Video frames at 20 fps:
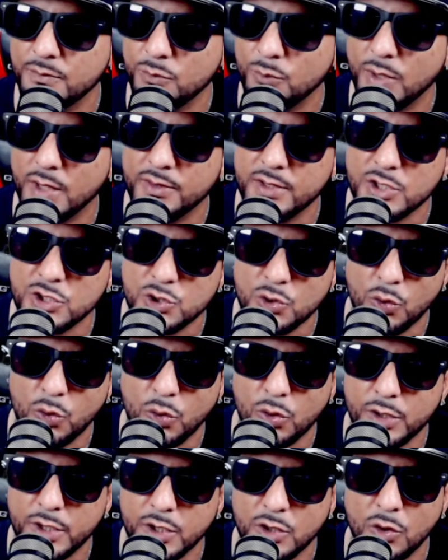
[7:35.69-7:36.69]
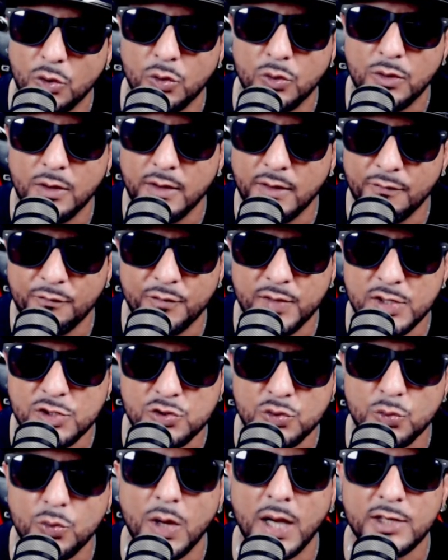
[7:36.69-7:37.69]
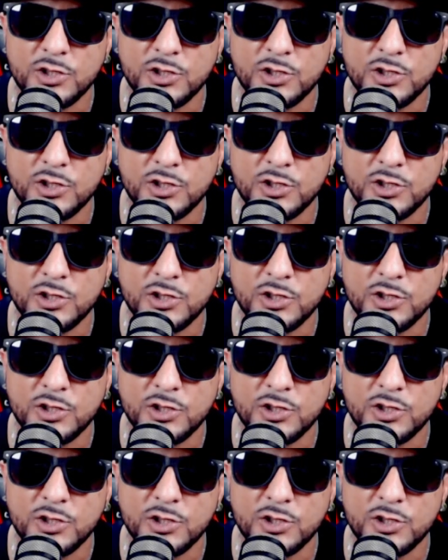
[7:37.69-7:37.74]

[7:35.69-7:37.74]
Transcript: Whether it's audio, visual,